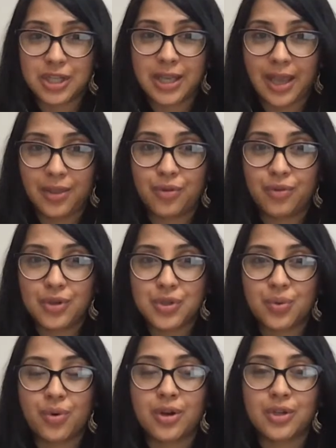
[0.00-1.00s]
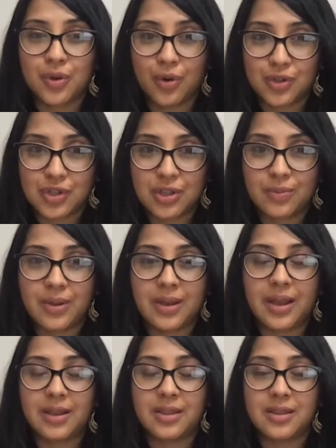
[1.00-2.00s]
to get through the door and talk to them
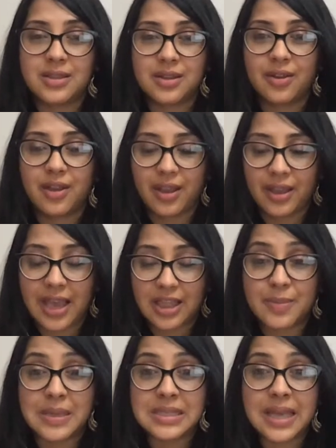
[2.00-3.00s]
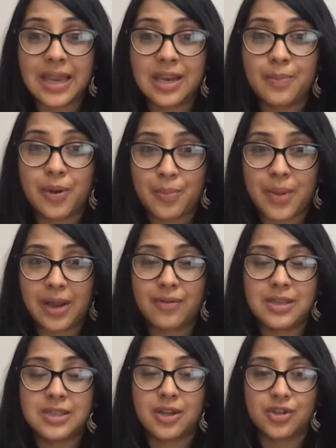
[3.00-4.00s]
and get them excited about my
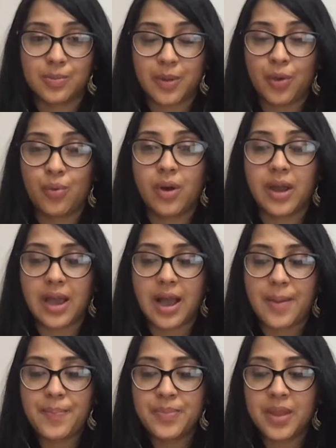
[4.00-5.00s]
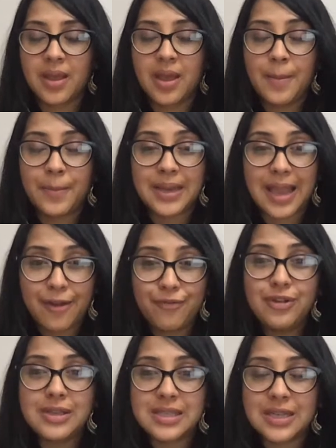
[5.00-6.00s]
research and about who I am. But
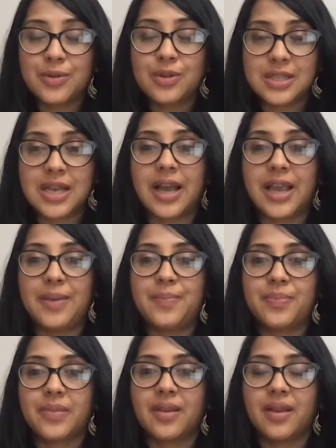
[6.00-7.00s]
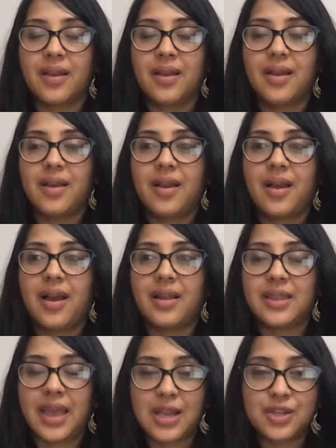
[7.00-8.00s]
every single time,
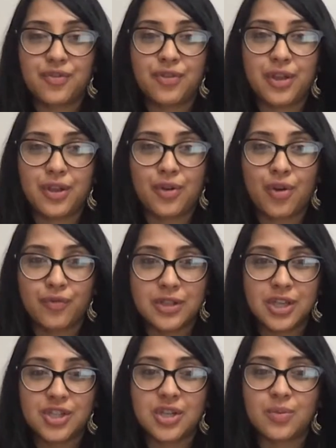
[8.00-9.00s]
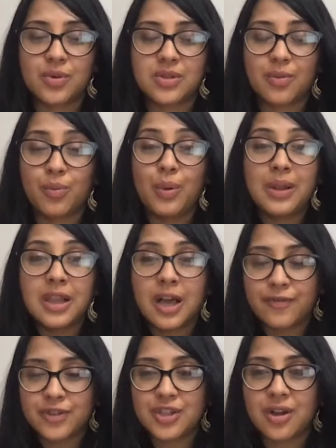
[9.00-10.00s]
at the end of the conversation, it was, we'd
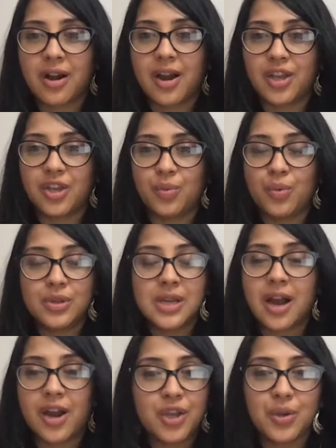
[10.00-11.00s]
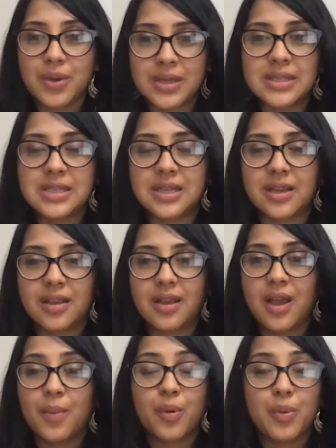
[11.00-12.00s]
love to hire you. We'd hire you
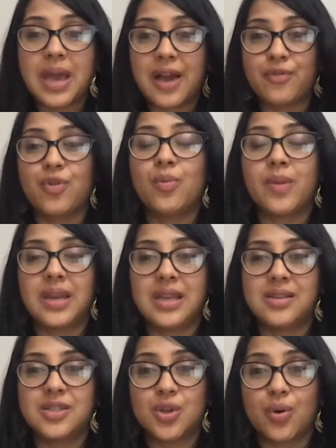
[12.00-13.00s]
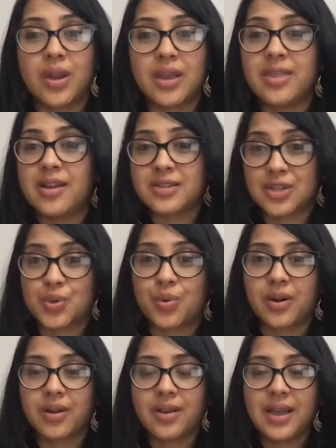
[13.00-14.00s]
yesterday, but we have no money. Sorry, there's the
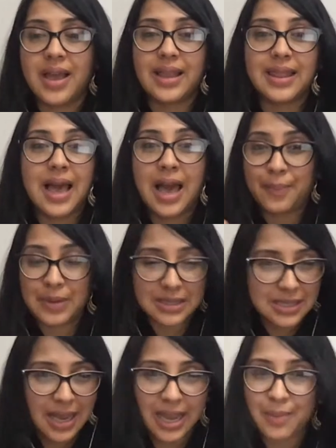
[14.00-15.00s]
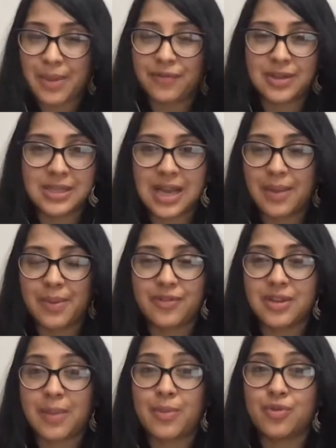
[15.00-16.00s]
door. And that happened time after time
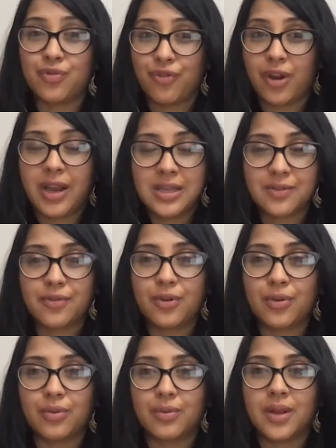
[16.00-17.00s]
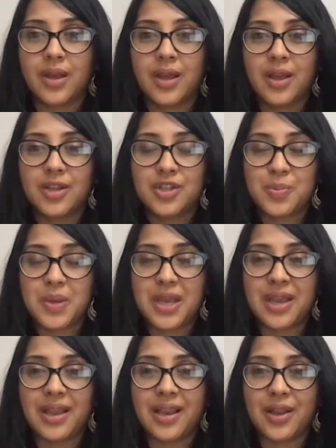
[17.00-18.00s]
after time. It was very difficult to
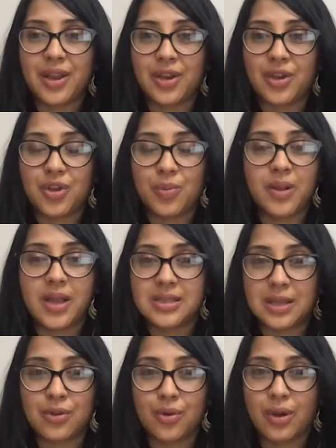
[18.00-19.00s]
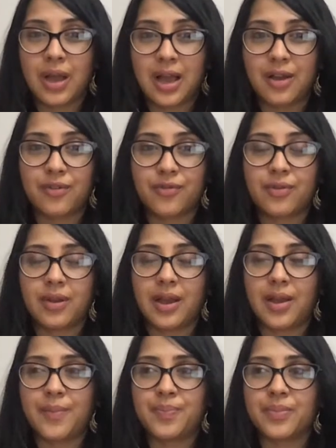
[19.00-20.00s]
be in a new place and not have,
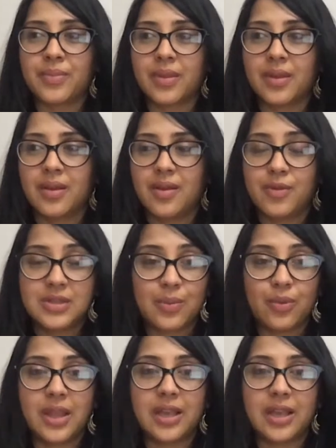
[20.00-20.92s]
for someone